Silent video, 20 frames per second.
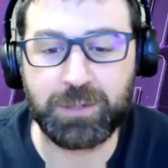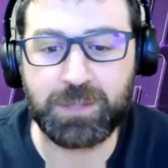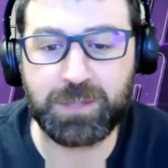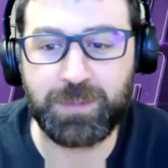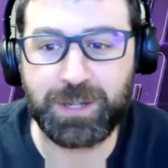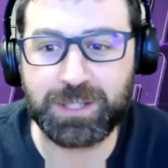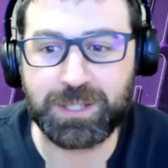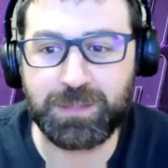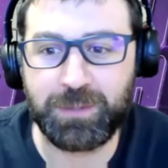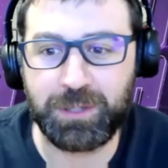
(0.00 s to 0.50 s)

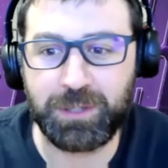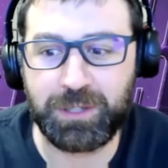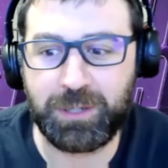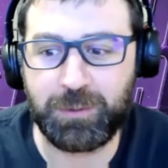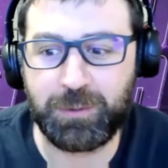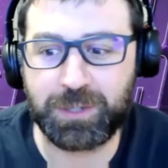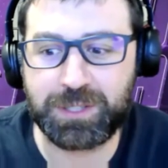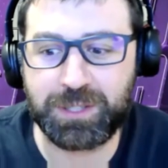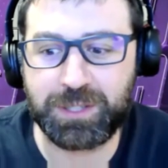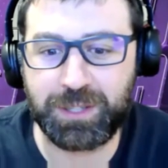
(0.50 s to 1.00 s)
responsibility
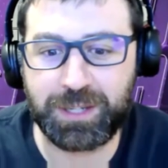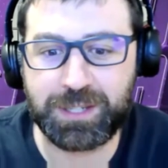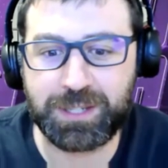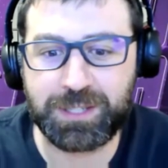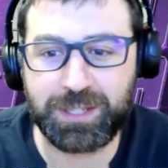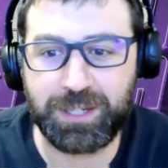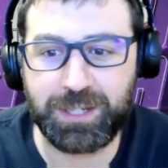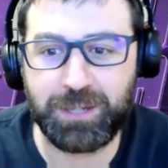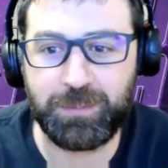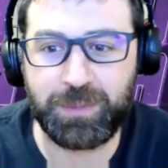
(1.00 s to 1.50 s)
was to like
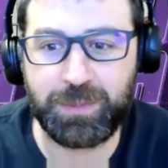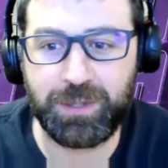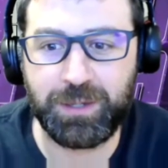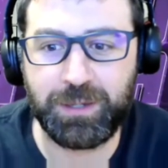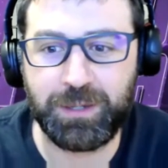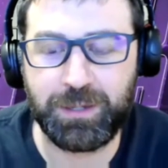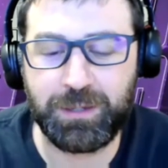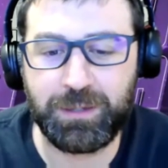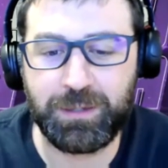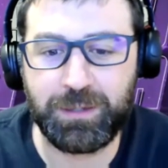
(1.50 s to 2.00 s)
set up
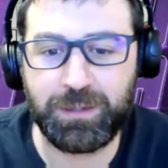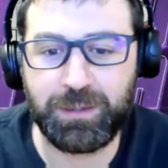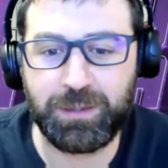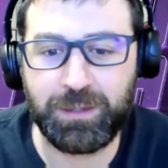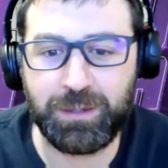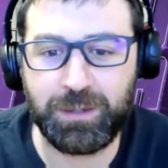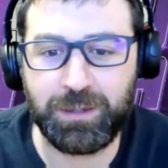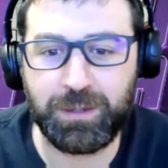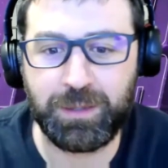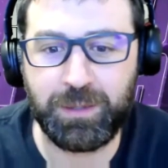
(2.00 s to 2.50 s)
the
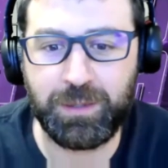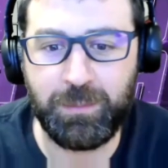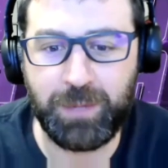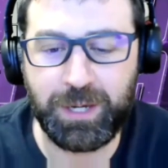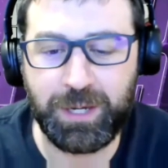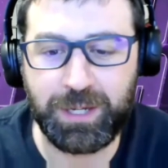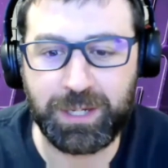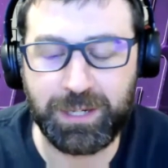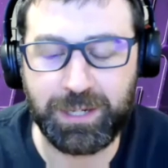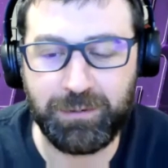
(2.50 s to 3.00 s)

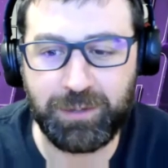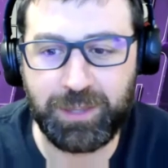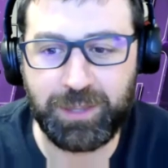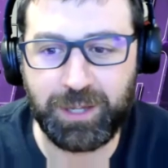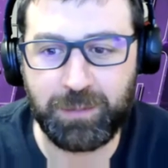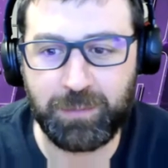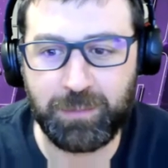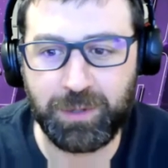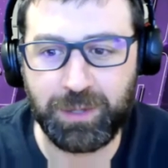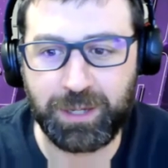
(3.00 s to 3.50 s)
meeting and
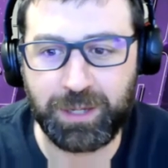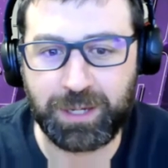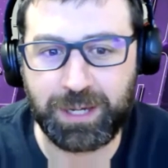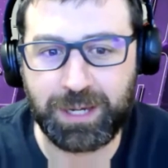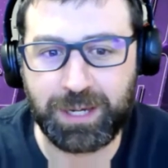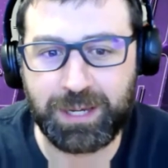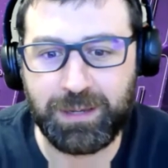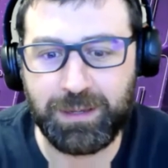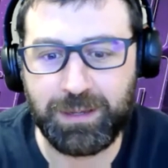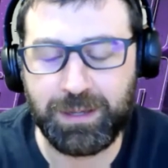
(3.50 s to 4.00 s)
everything, but like
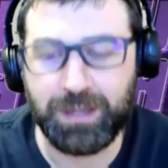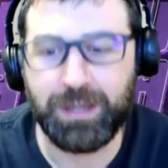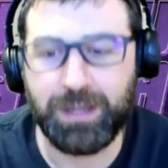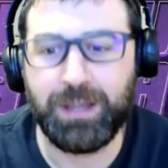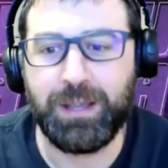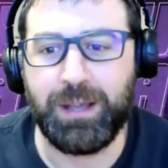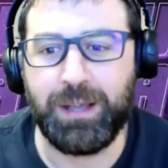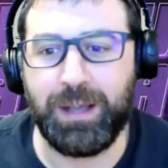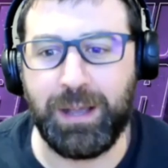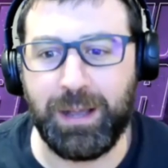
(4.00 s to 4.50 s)

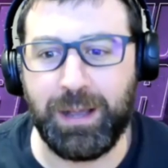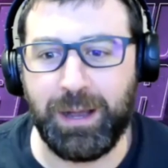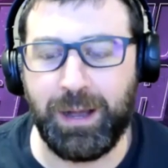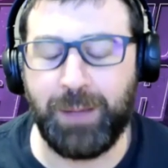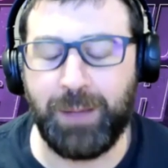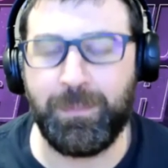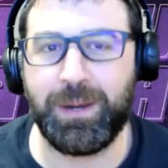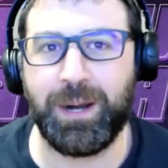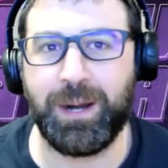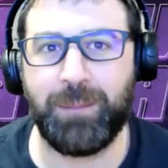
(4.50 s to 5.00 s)

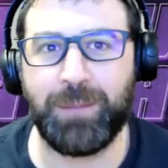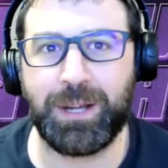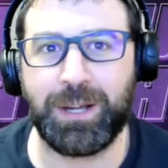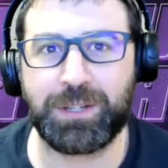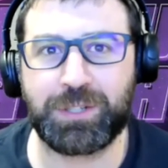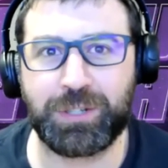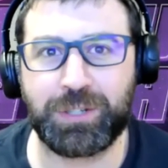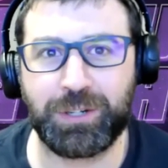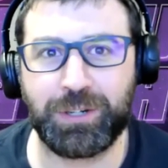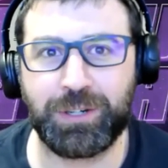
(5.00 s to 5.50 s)
I mean, I'm not
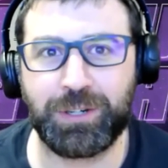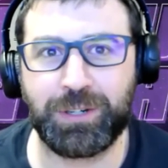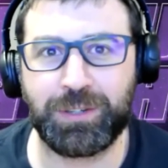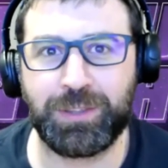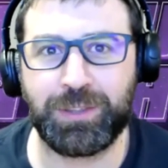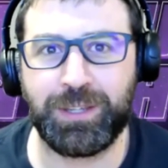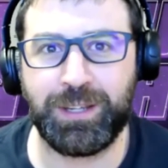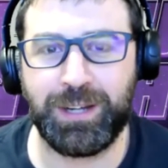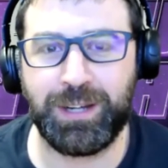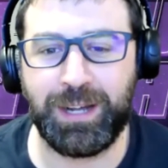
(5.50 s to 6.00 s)
sure
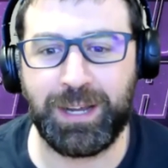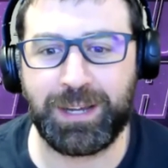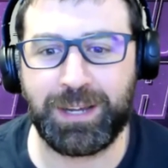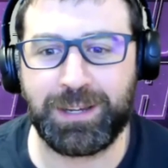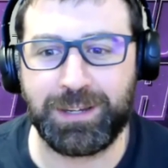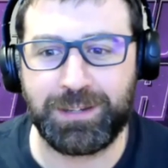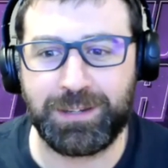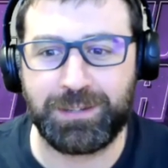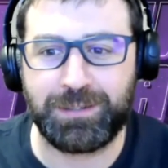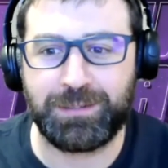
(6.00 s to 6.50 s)
that I
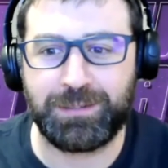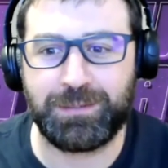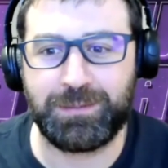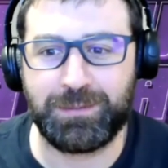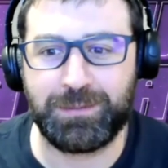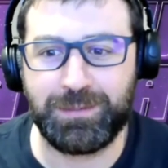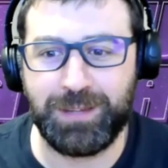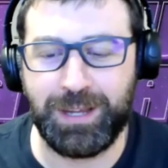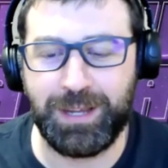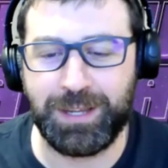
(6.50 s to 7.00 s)
can,
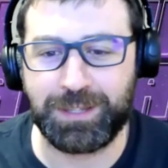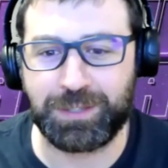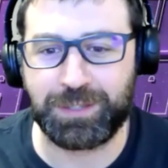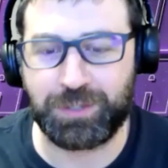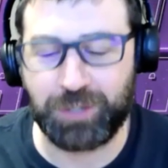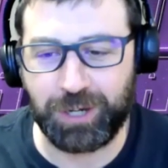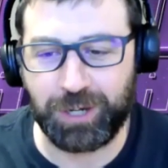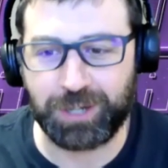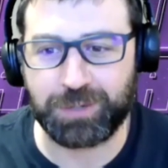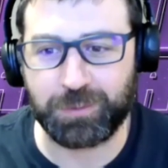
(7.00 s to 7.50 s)
as
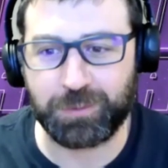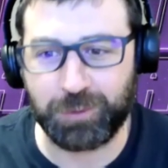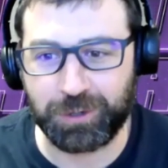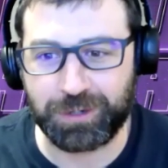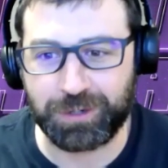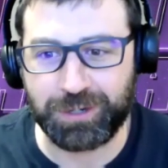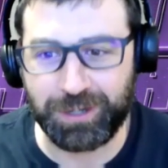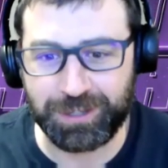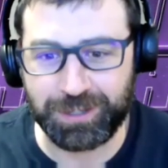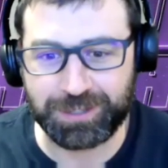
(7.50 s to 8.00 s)
Josh
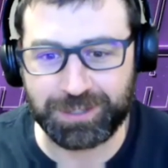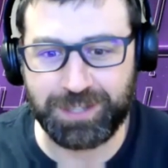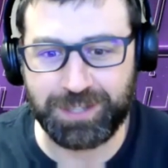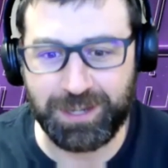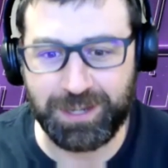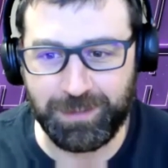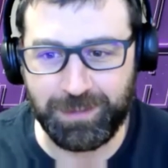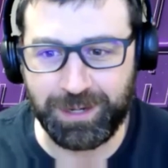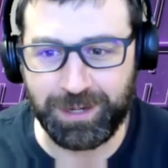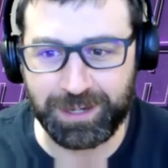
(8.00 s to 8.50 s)
Rohr, call a
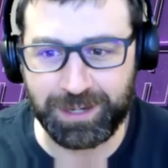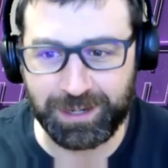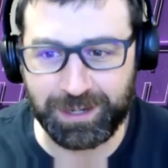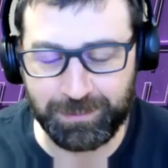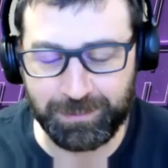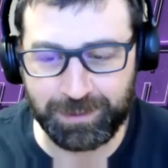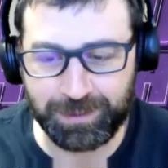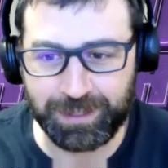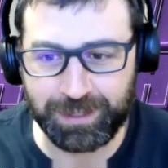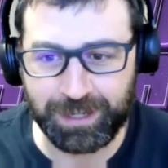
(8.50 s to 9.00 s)
state meeting.
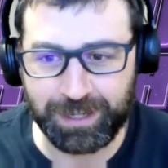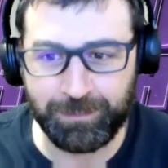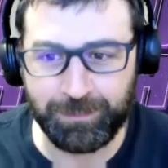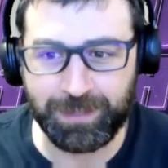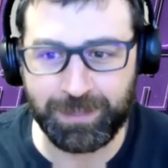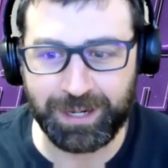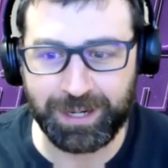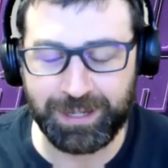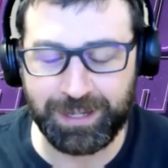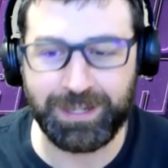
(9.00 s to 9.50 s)
I'm
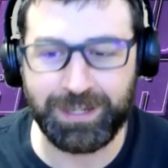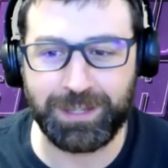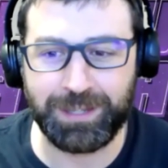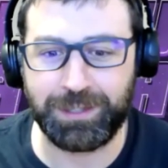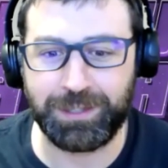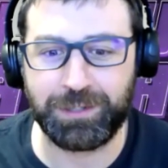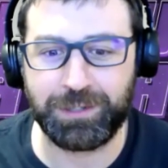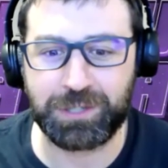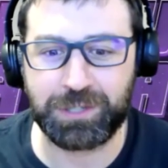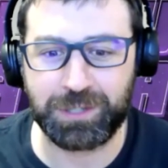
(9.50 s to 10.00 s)
not in a
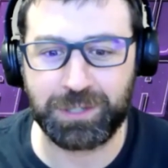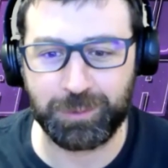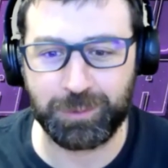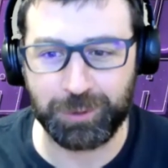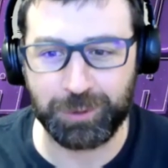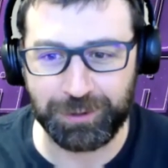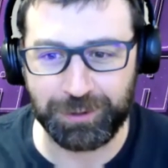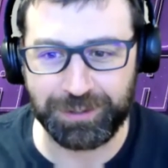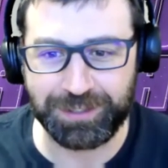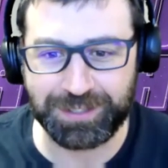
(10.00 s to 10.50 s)
leadership
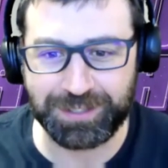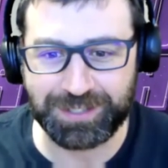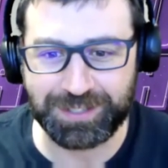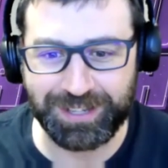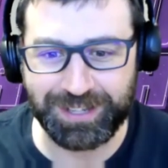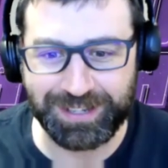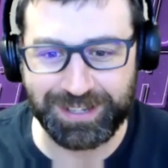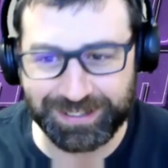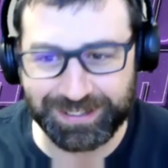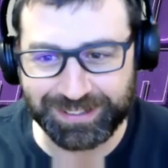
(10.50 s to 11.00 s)
role in the
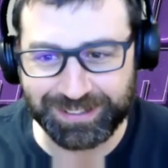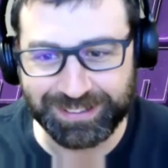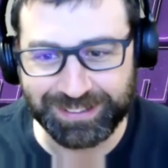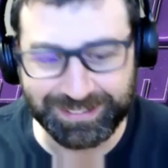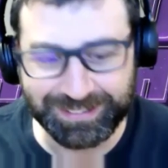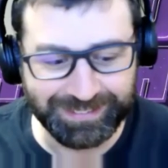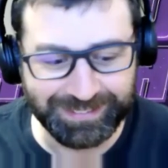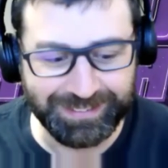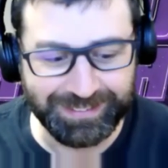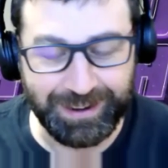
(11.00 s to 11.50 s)
state.
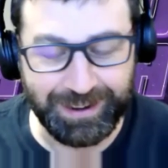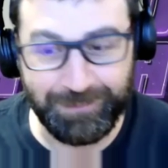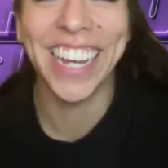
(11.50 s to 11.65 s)
I